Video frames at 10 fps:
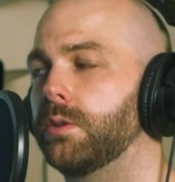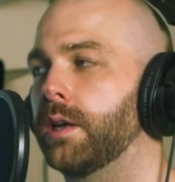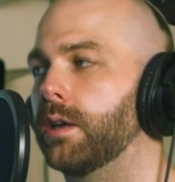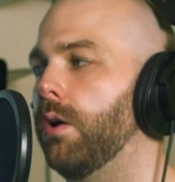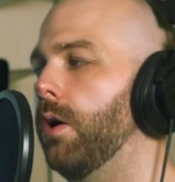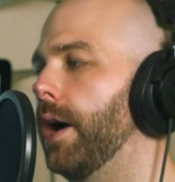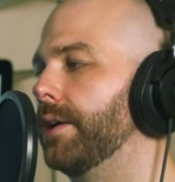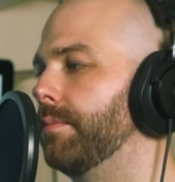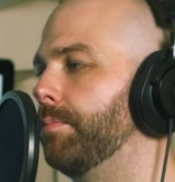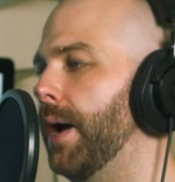Like, oh, I
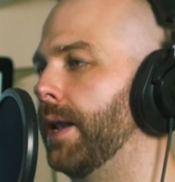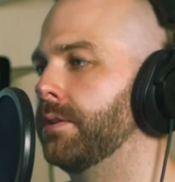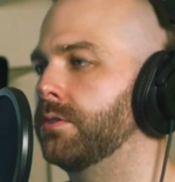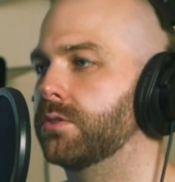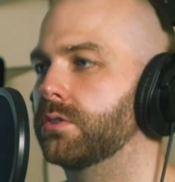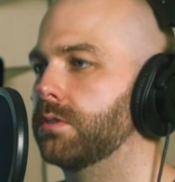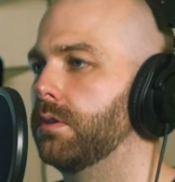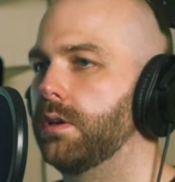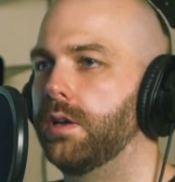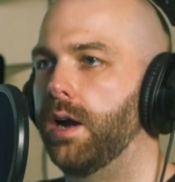can balance,
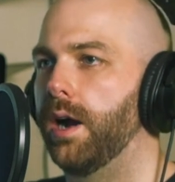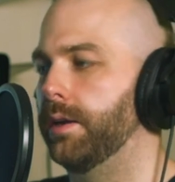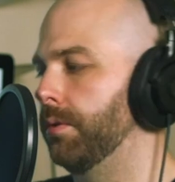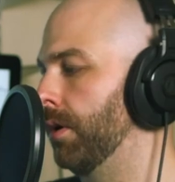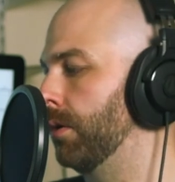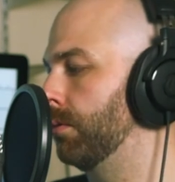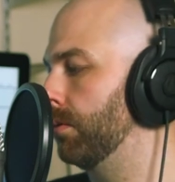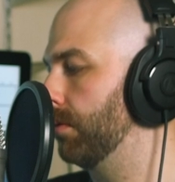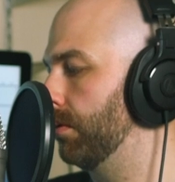I don't know,